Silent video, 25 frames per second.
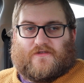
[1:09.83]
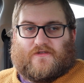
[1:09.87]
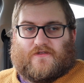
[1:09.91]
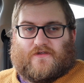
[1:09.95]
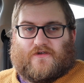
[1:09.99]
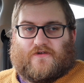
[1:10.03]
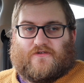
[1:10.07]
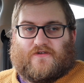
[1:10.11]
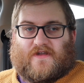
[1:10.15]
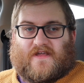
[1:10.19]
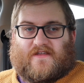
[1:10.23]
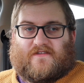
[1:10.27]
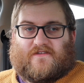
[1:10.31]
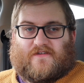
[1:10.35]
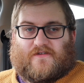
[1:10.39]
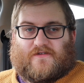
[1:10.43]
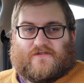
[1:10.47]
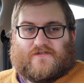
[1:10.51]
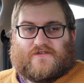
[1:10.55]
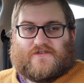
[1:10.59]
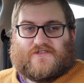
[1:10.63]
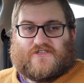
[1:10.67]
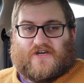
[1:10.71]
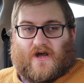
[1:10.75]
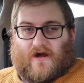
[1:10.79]
You need to
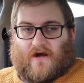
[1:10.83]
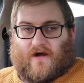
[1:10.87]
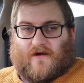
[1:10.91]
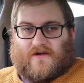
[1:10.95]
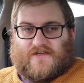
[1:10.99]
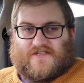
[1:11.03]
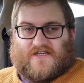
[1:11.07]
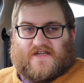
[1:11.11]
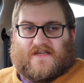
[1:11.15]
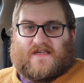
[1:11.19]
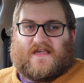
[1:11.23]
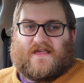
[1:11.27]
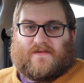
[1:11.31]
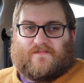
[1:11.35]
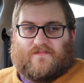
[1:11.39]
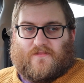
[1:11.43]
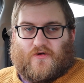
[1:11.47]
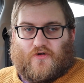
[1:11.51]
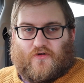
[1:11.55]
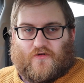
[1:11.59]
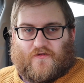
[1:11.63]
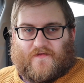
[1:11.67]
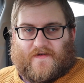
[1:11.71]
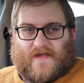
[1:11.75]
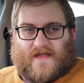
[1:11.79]
charge and keep
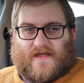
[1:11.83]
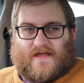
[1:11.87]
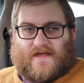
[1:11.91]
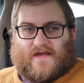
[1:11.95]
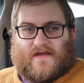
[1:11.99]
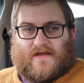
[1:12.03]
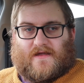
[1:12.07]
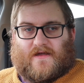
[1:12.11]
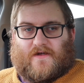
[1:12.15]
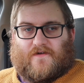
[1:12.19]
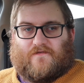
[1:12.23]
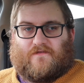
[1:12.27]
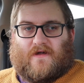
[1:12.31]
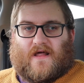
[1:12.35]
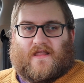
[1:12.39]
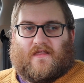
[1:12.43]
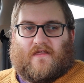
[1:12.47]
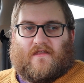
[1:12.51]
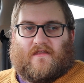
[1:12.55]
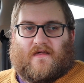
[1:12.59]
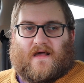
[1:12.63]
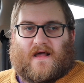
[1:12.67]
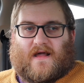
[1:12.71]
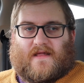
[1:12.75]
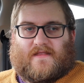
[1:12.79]
moving
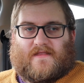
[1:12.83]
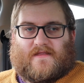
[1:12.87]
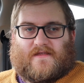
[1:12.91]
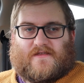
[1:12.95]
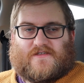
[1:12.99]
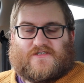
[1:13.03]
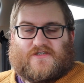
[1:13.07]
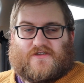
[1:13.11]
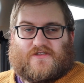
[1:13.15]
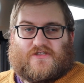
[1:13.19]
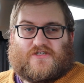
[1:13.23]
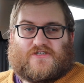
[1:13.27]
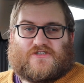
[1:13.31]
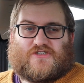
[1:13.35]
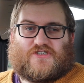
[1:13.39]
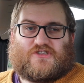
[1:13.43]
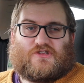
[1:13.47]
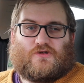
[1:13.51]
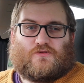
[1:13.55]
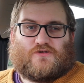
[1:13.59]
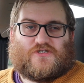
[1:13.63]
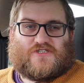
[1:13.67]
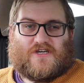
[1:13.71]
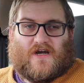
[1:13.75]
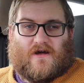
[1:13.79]
rather than sort of the
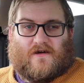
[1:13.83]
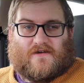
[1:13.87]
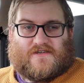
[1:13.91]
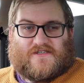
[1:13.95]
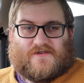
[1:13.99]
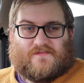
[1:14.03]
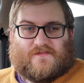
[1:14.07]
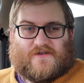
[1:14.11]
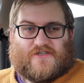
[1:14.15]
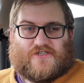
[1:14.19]
slow charging,